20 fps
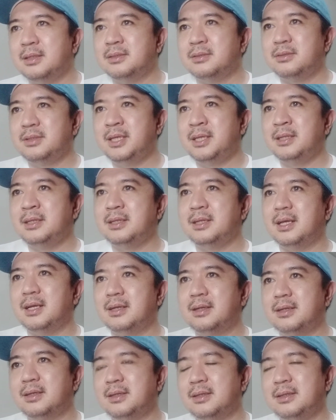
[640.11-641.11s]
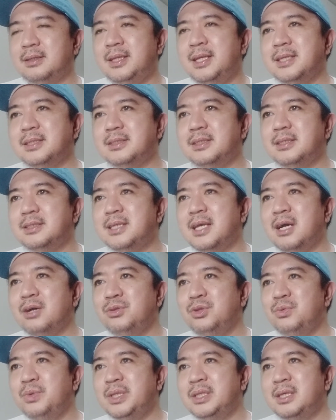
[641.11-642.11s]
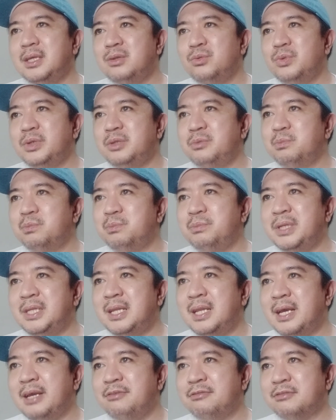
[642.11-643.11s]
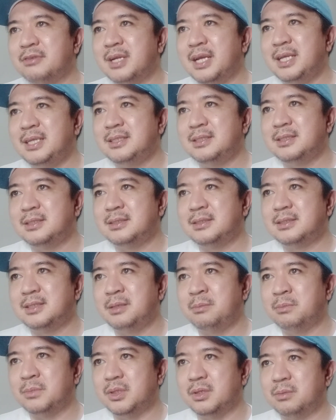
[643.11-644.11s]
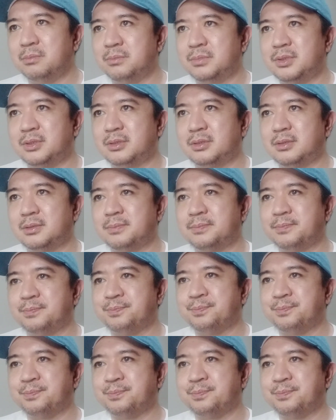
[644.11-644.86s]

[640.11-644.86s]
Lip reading: Then, next is, how do we deal with midlife crisis symptoms?